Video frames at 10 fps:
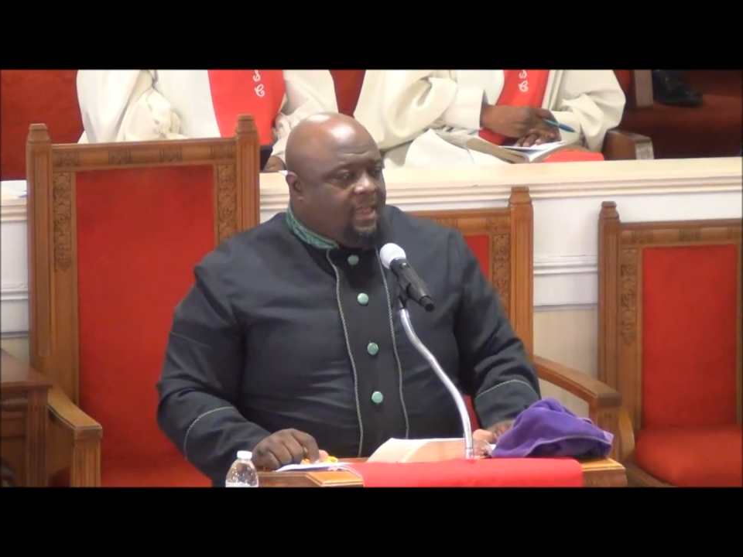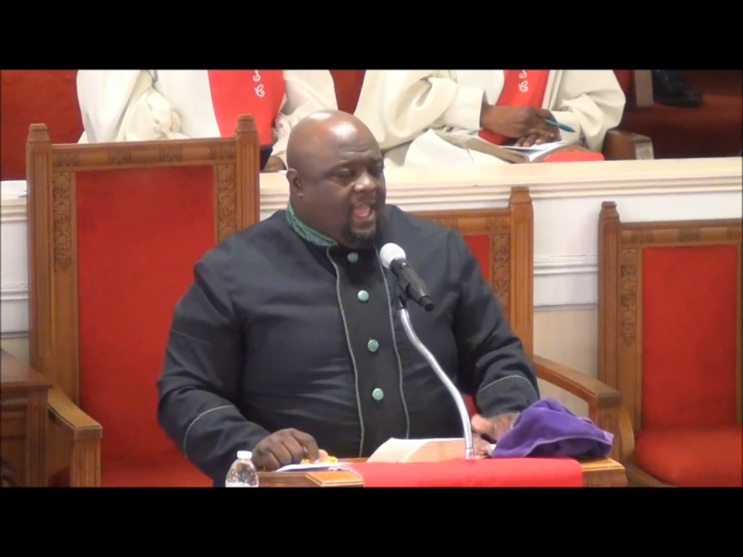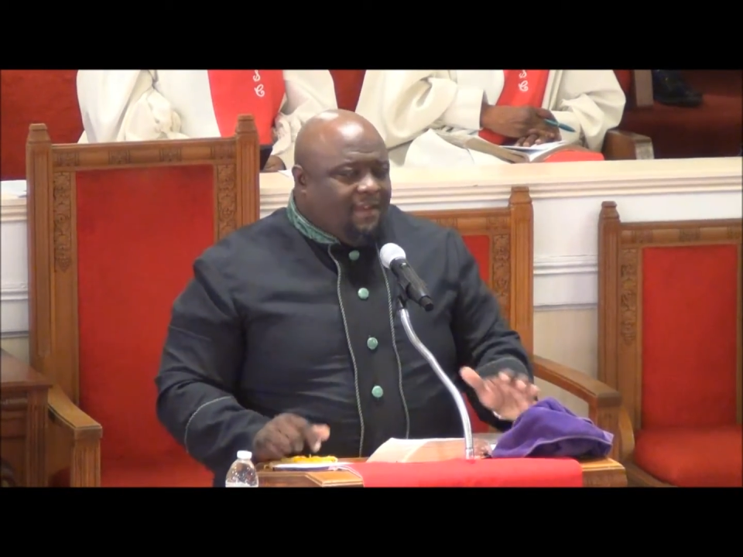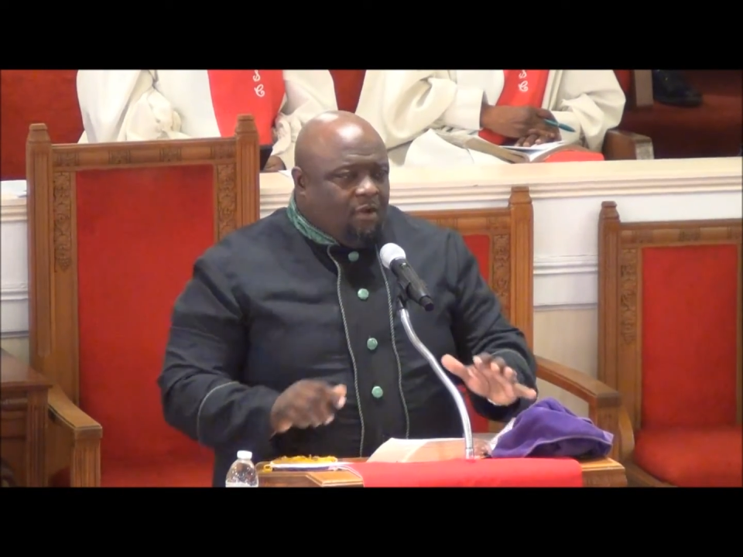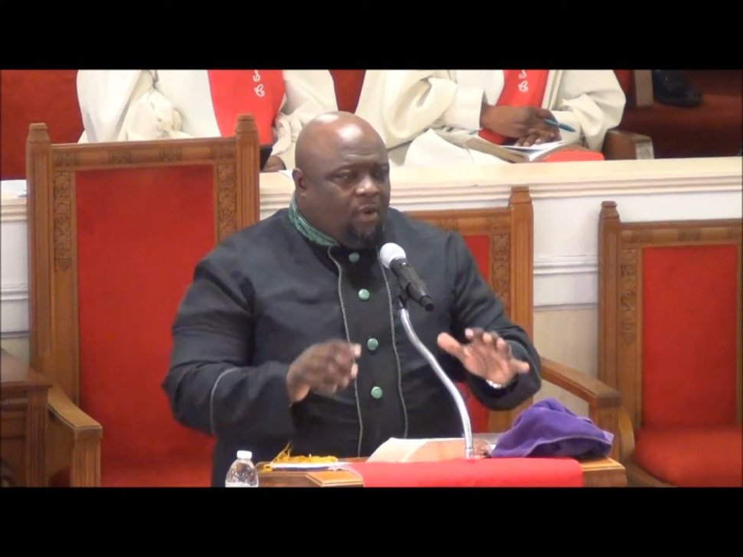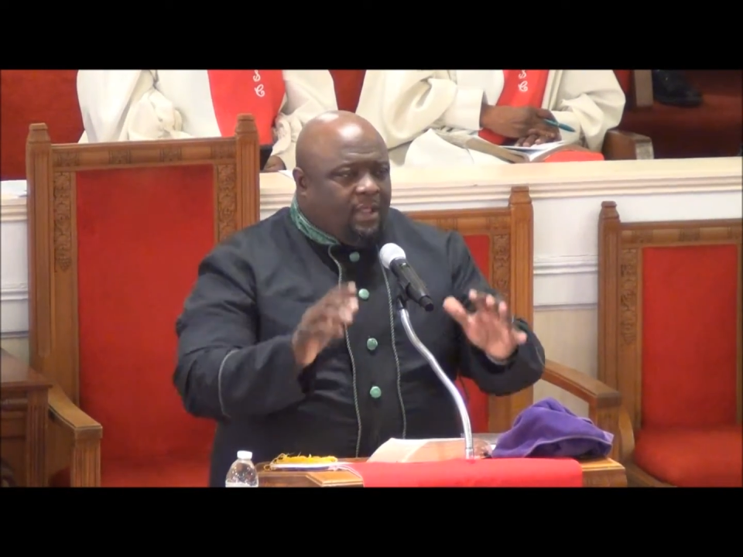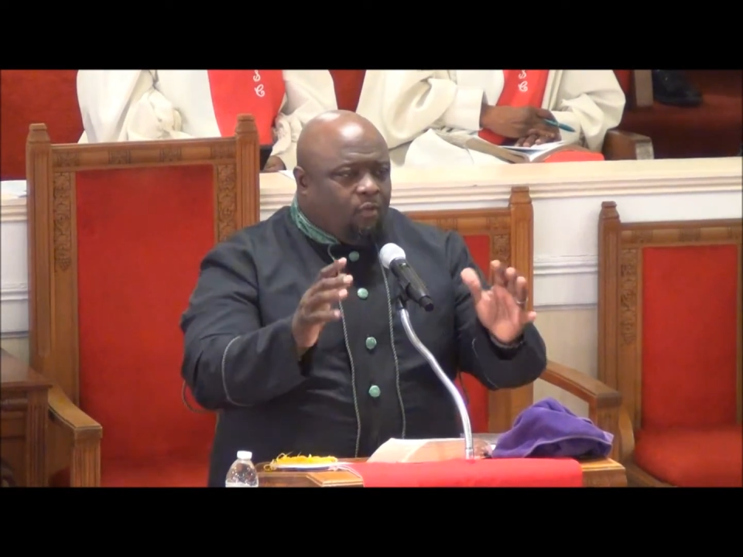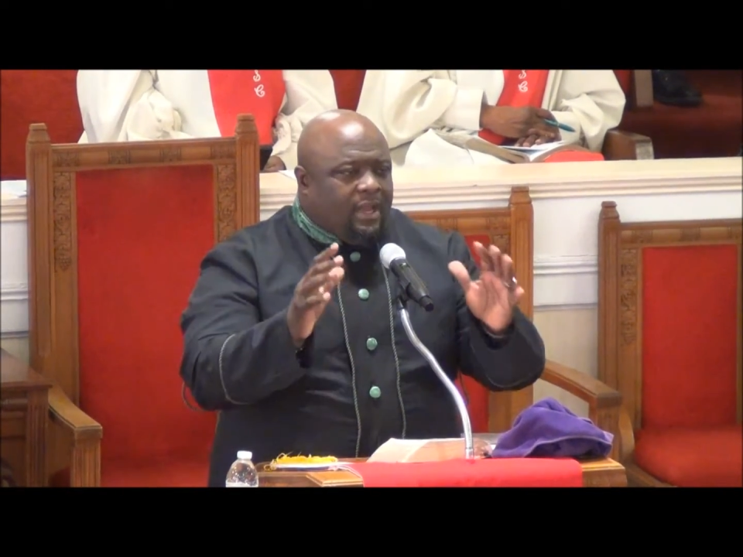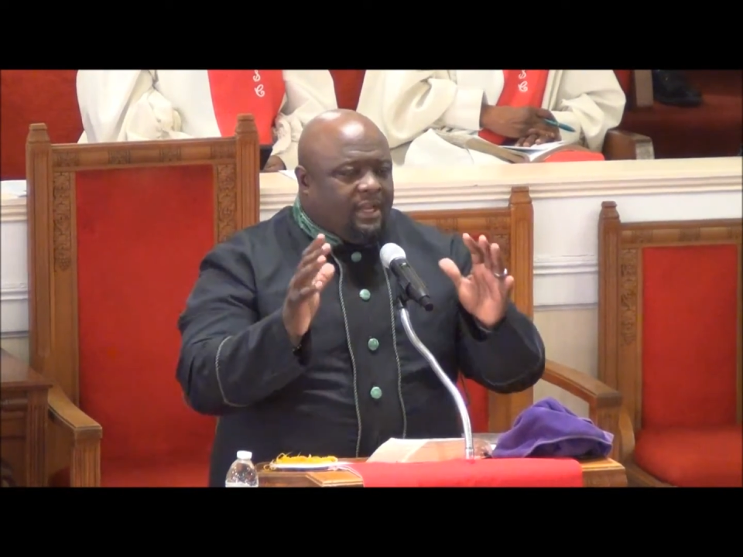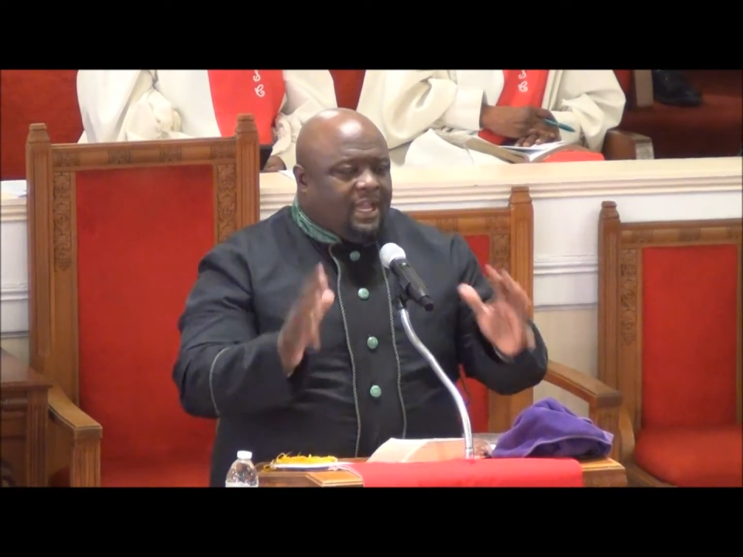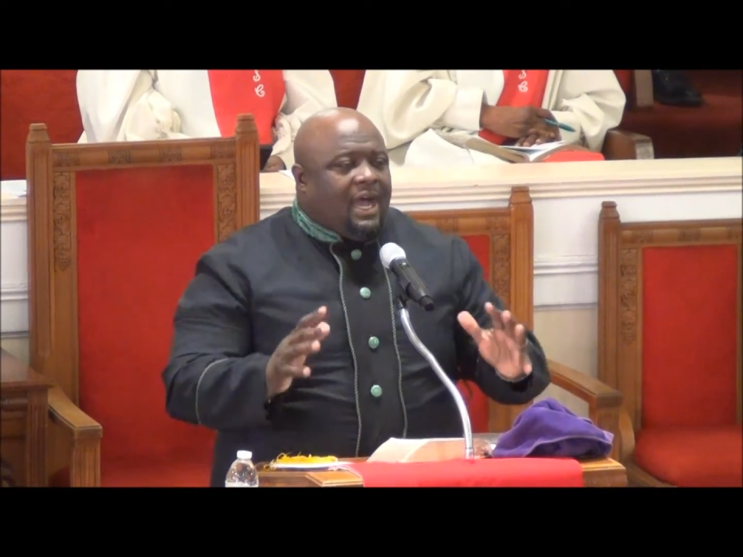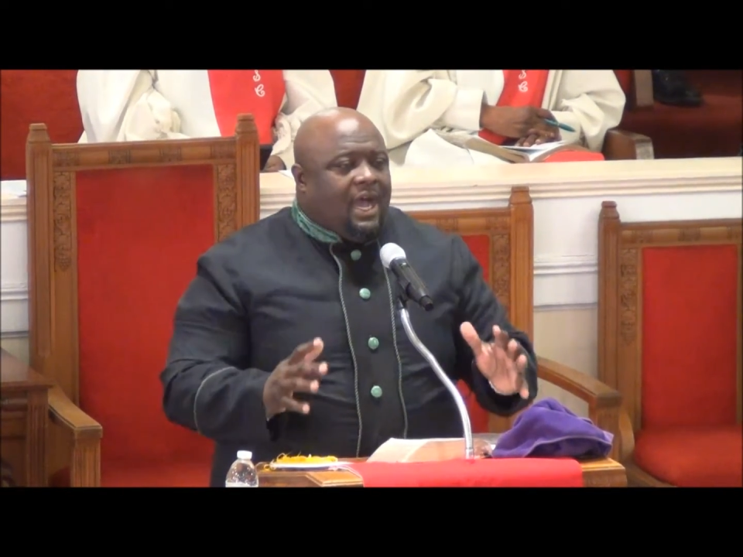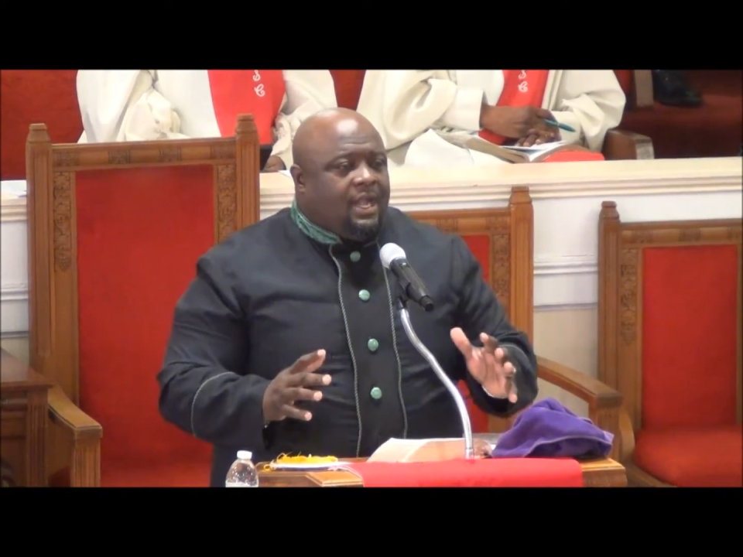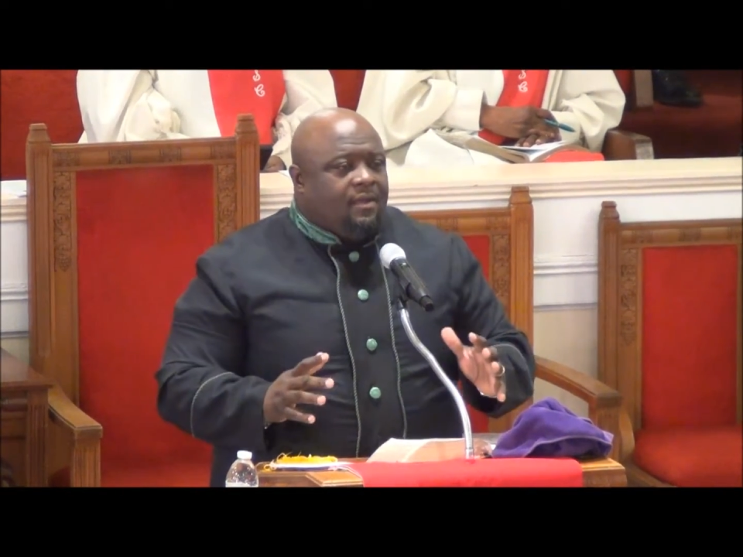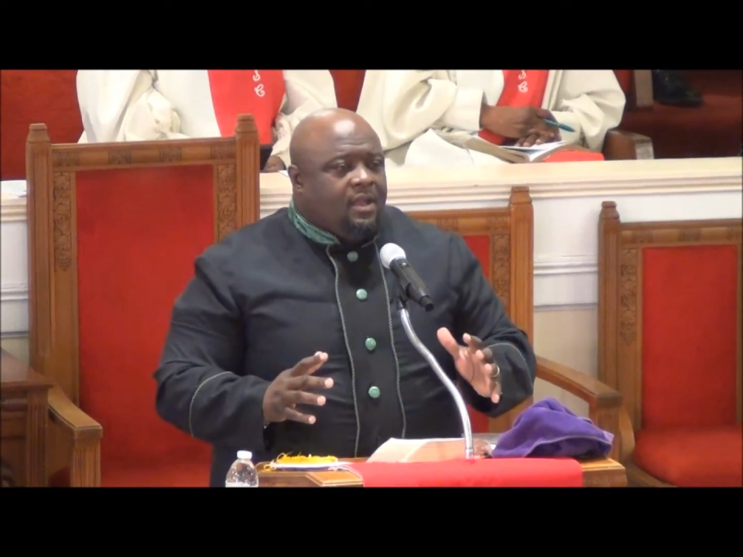everywhere where
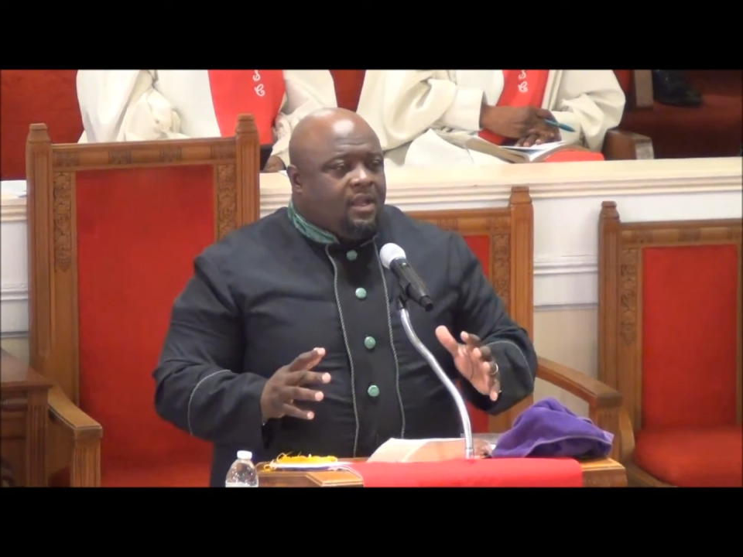God